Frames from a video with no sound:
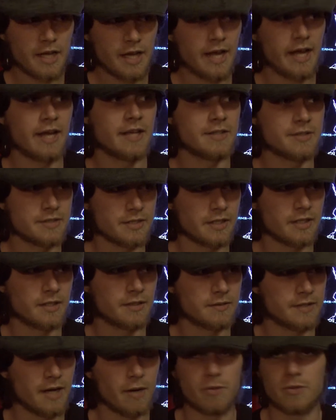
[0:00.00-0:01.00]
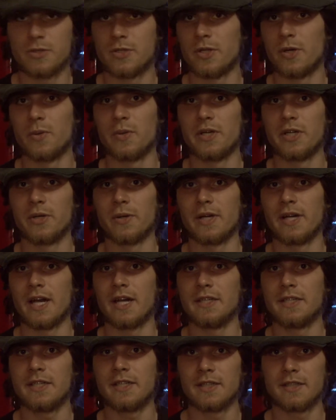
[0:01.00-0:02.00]
and that was totally a great
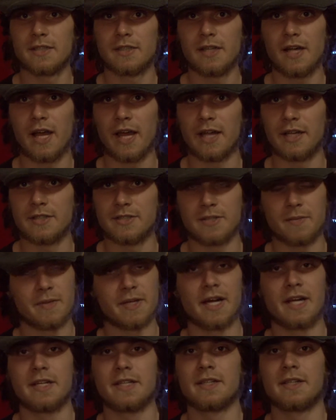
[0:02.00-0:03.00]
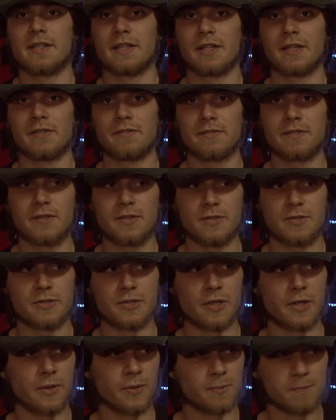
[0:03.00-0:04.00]
idea and something I didn't think of.
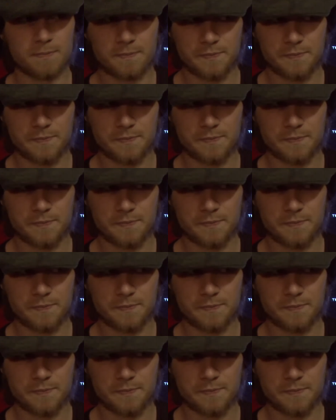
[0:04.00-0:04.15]
So